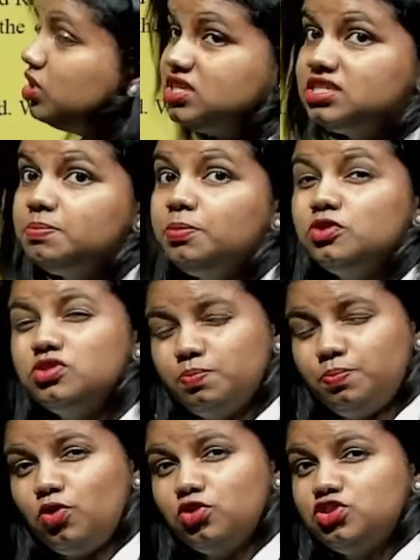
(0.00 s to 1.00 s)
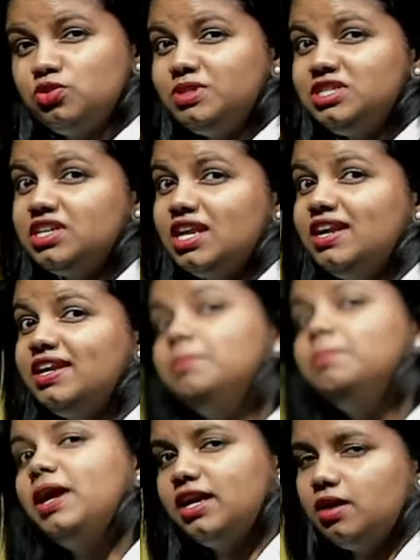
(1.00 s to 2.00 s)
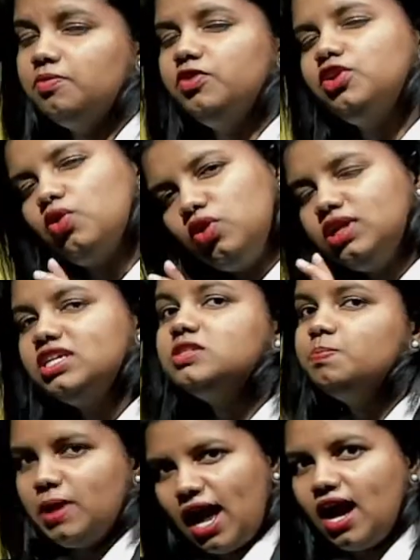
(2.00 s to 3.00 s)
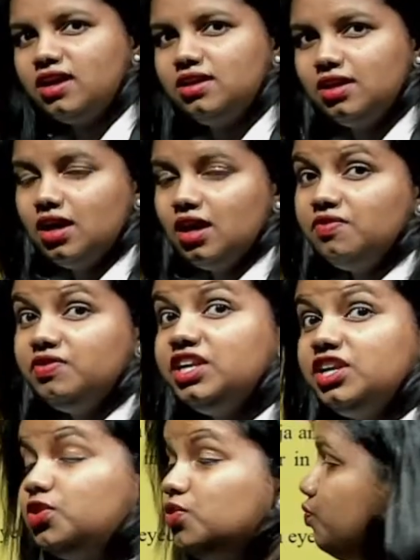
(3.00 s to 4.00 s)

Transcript: is the possible genetic makeup. We know it is black. We need to